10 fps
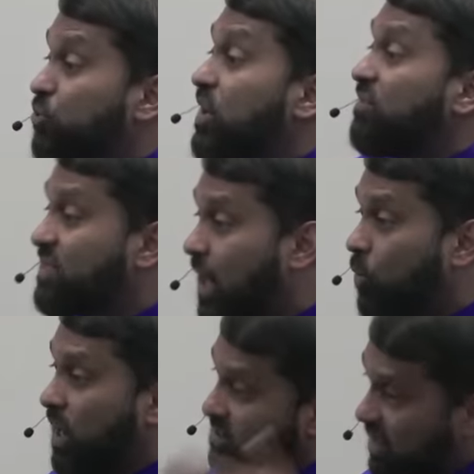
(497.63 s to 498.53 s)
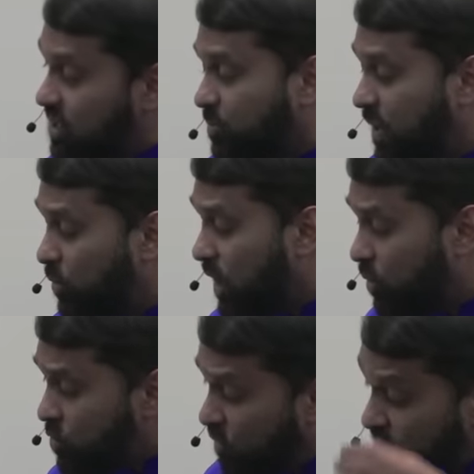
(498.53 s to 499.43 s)
of da'wah, as I explained when I went went
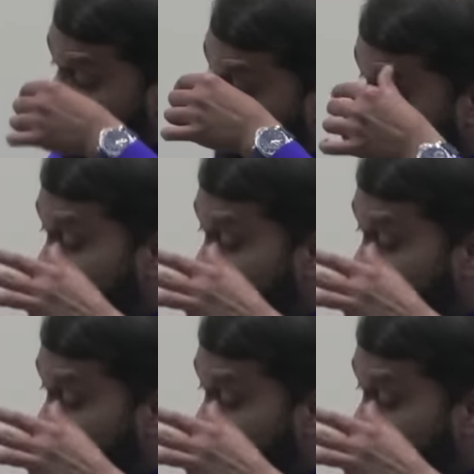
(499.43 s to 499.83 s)
over the seerah.